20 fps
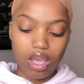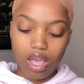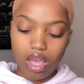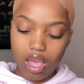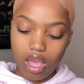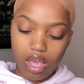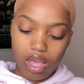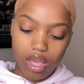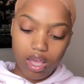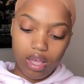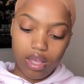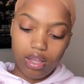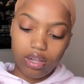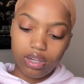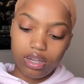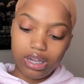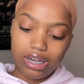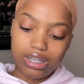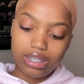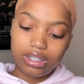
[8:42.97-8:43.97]
and
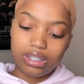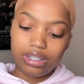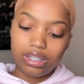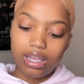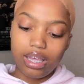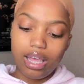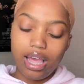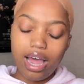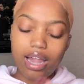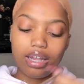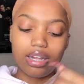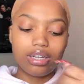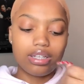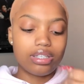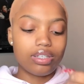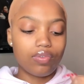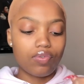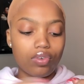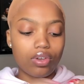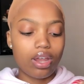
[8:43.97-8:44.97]
let it sit. I let it
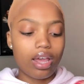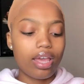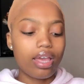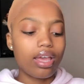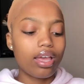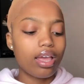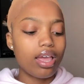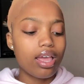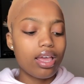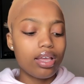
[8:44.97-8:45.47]
sit for like